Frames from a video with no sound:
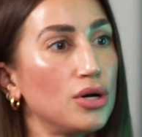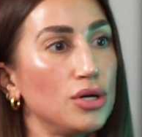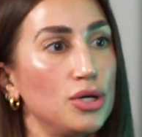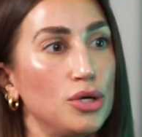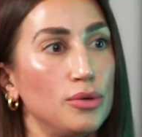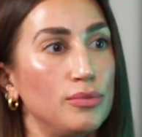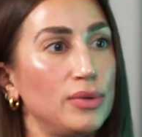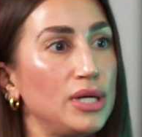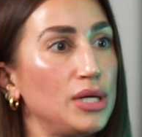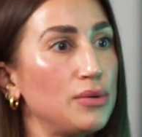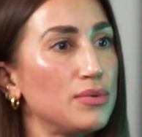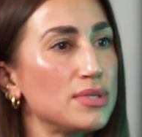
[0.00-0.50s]

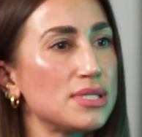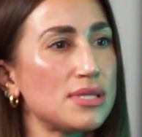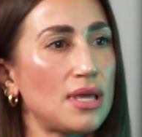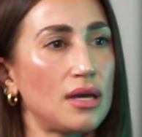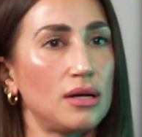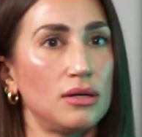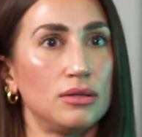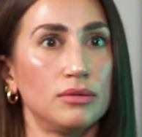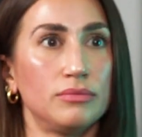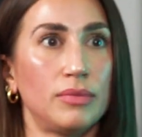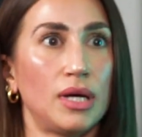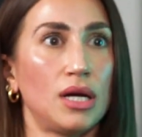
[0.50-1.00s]
Nobody was
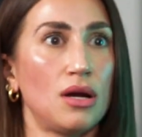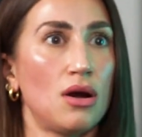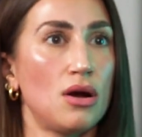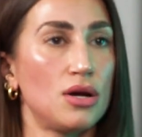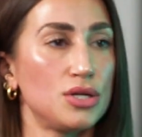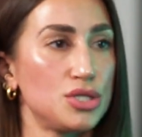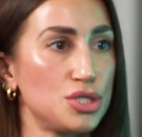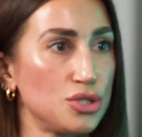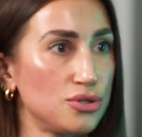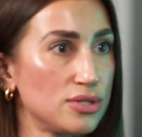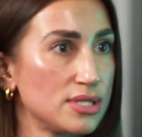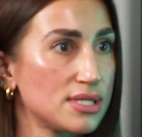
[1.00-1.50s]
like, oh my
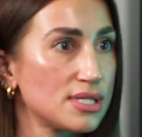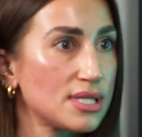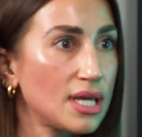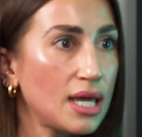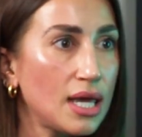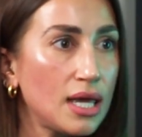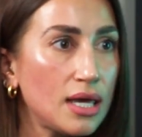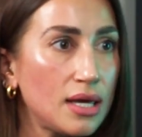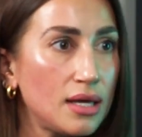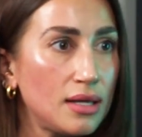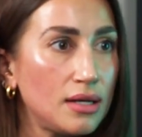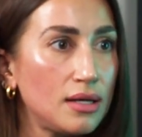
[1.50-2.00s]
gosh, your
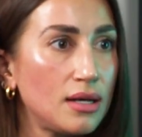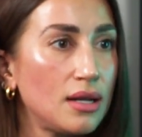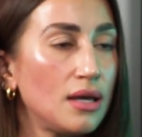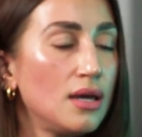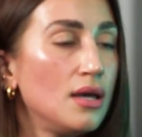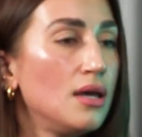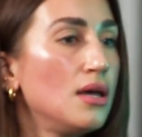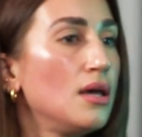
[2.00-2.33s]
skin.